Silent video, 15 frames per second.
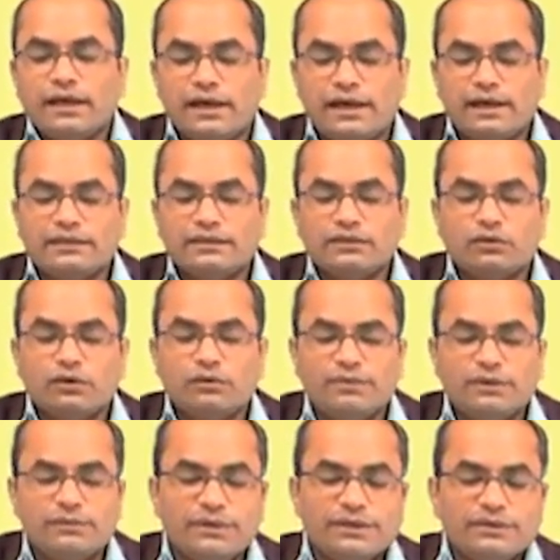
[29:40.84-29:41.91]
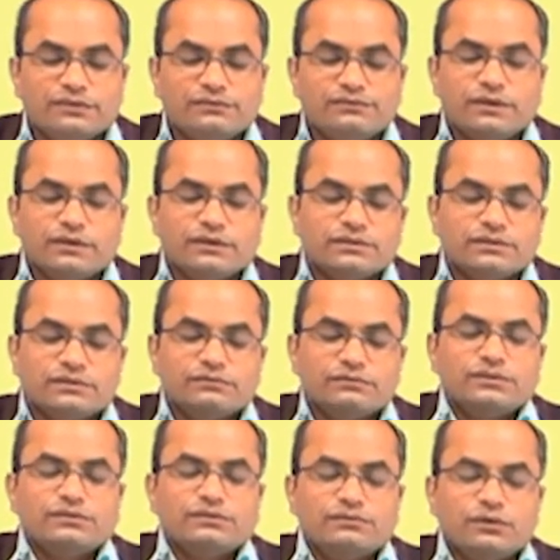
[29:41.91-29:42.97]
and the complementary function
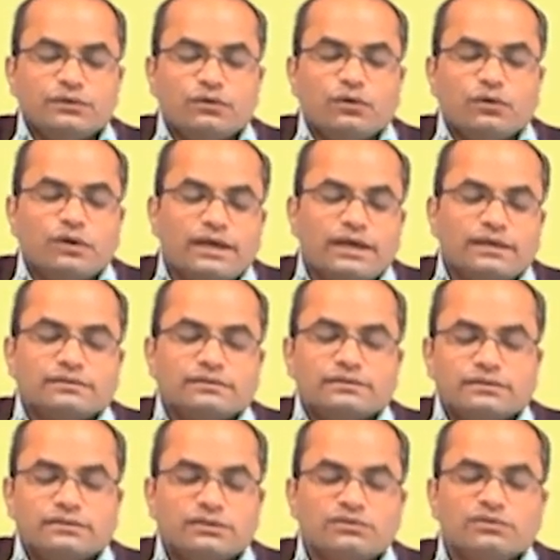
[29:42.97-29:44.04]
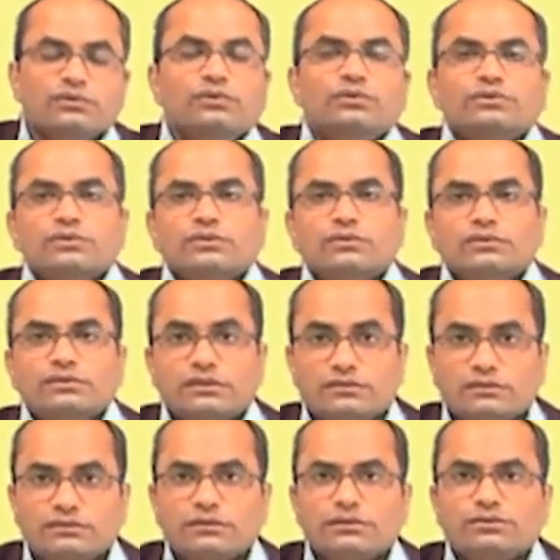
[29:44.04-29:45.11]
which we call as the solution, the
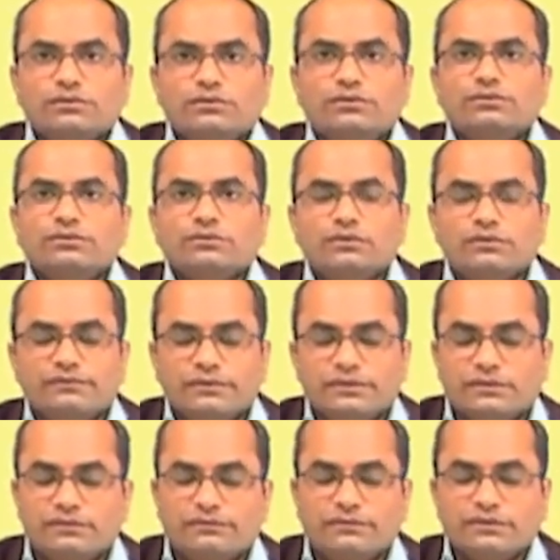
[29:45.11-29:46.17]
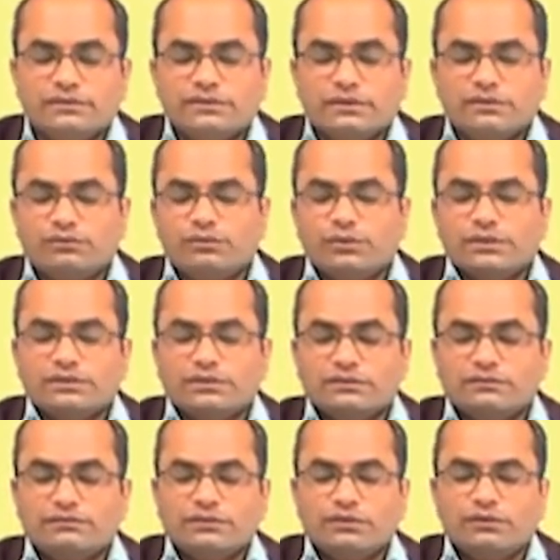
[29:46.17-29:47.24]
general solution of this differential
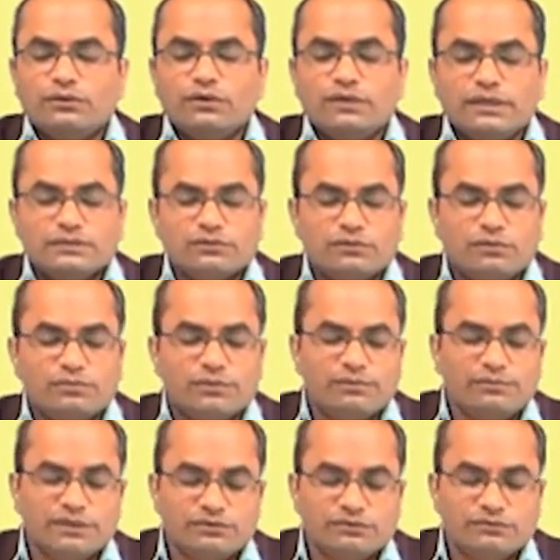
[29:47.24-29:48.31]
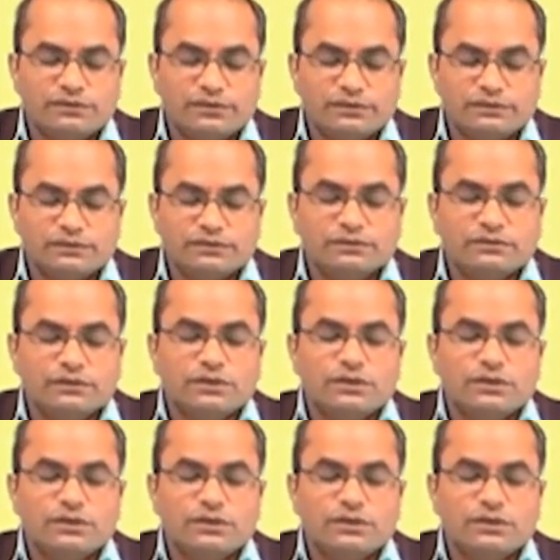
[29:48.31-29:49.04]
equation we call as complementary function.